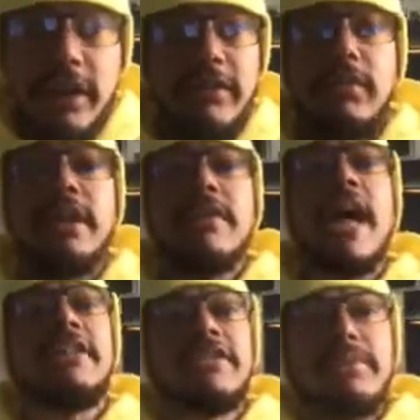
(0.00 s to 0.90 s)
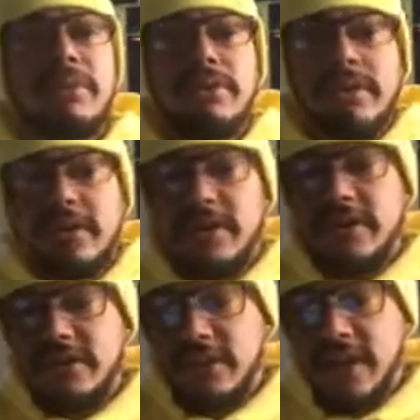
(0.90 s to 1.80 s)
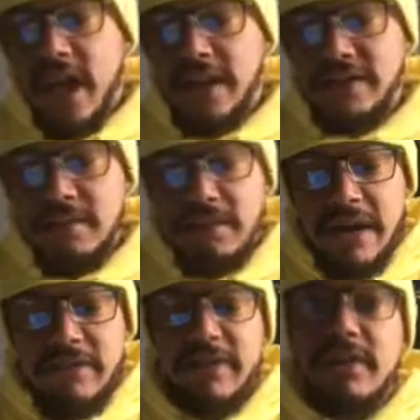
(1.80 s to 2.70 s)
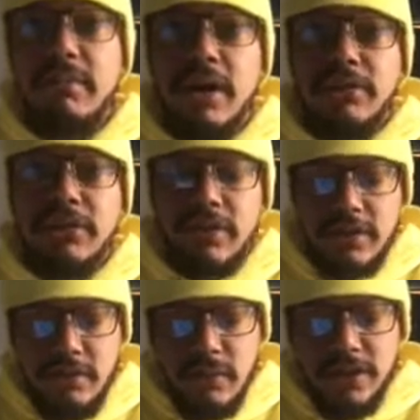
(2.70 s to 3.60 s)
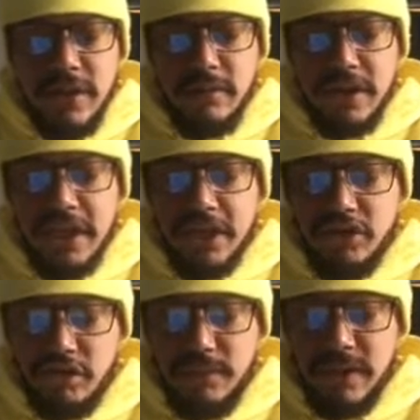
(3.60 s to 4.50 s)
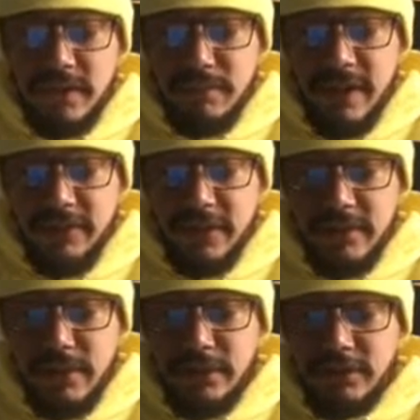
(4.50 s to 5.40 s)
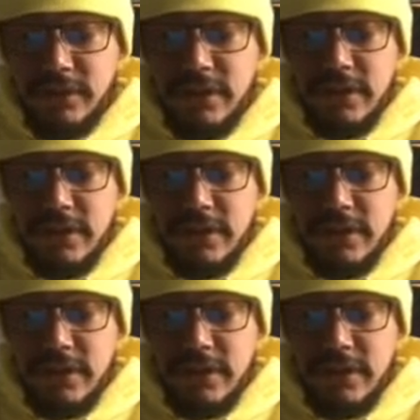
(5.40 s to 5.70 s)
It's really that simple. These are the guys that benefit the most. What do they really contribute to benefit the most?